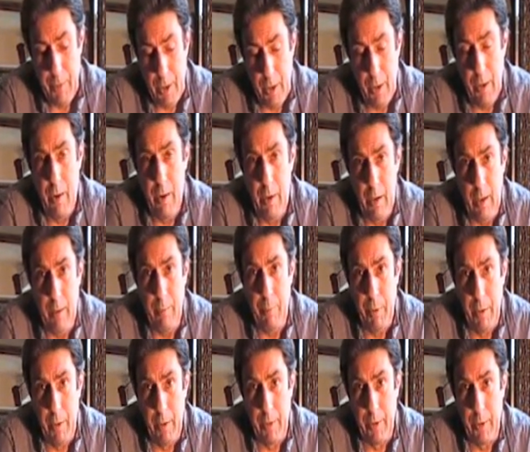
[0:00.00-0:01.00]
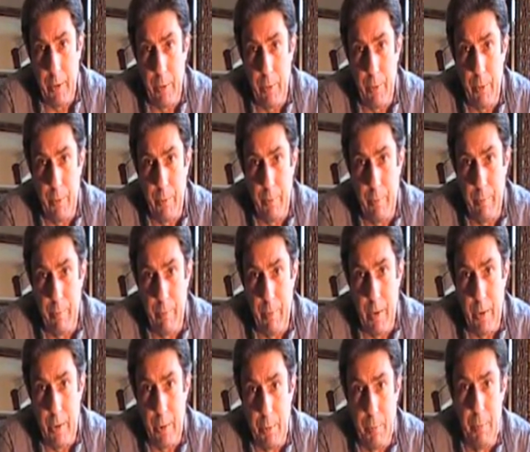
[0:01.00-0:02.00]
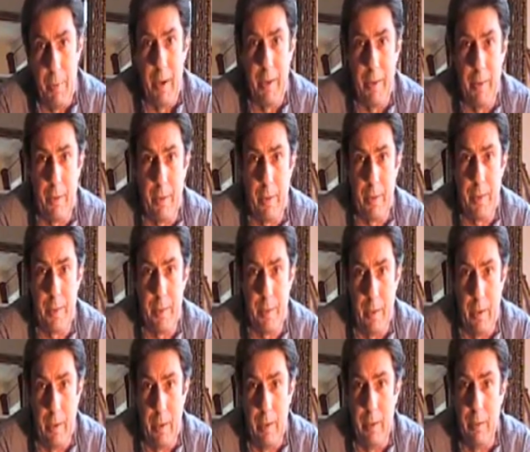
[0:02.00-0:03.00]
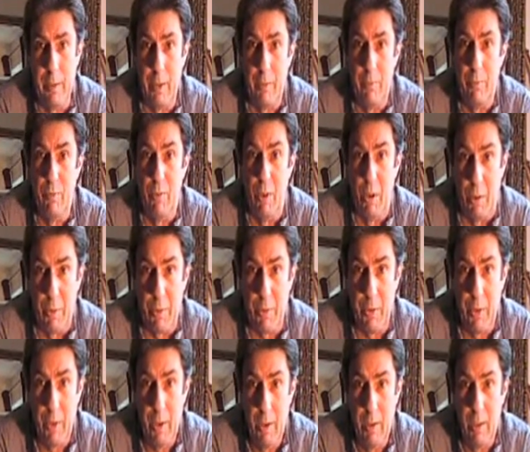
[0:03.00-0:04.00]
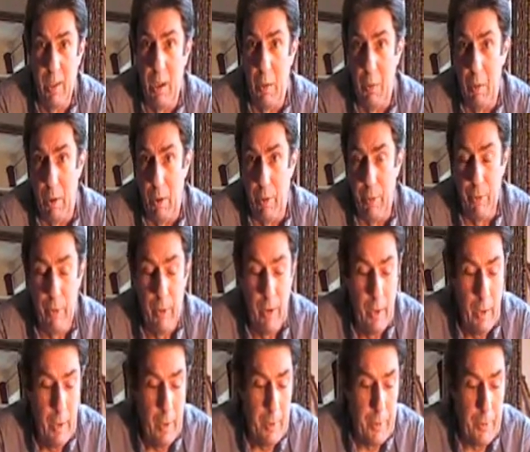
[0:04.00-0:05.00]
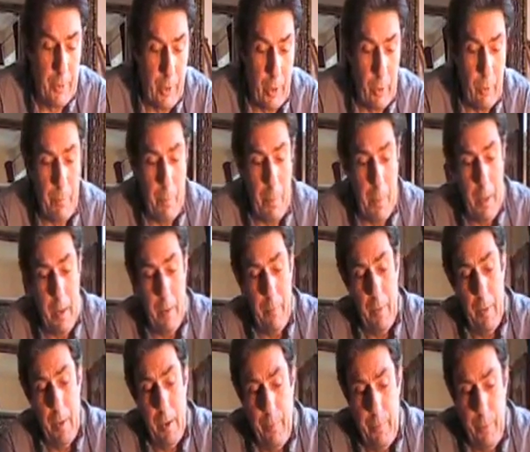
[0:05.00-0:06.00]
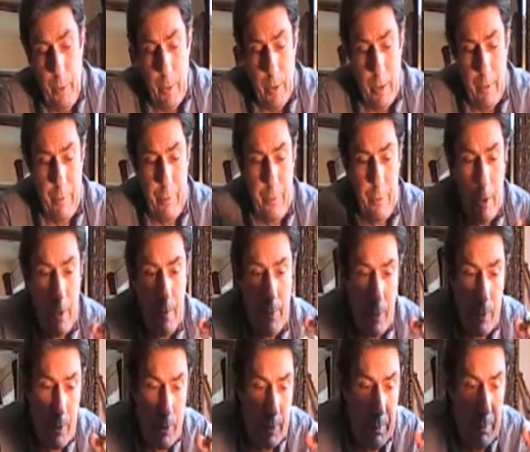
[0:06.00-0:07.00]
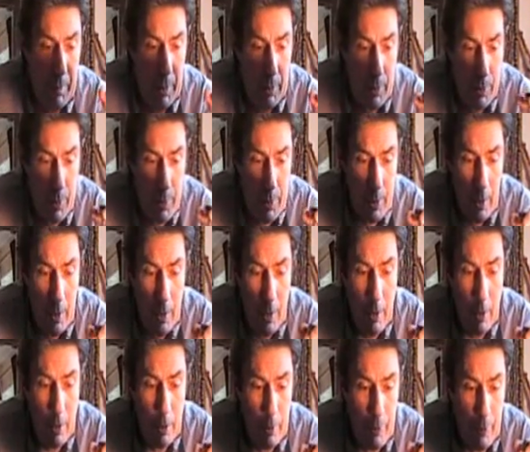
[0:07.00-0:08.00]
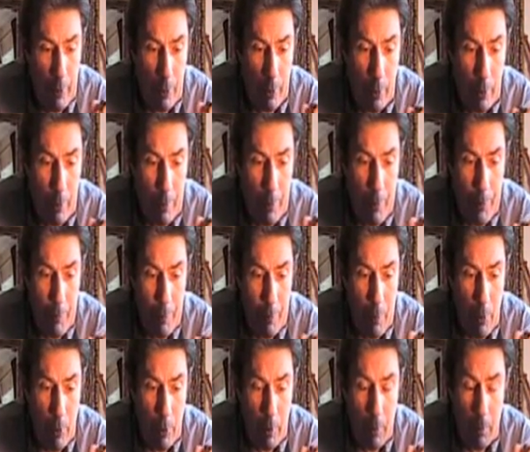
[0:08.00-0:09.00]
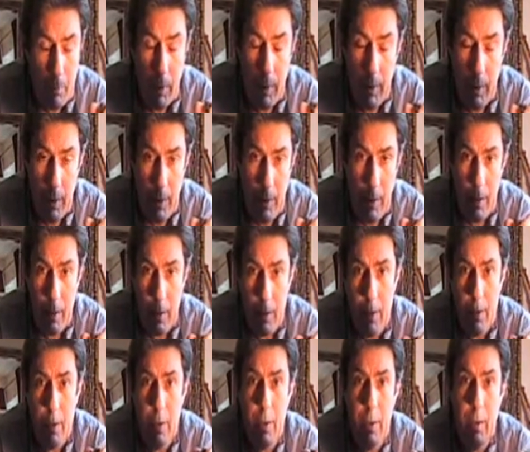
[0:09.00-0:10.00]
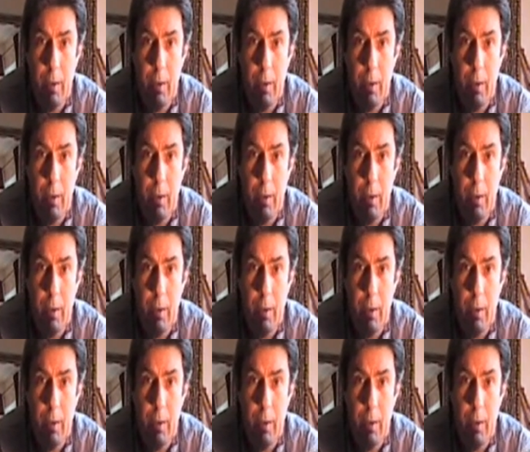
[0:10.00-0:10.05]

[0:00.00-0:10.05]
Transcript: tiny particles of vegetable matter that are still in it don't rot and go off. So if you have 500 mils of your ointment here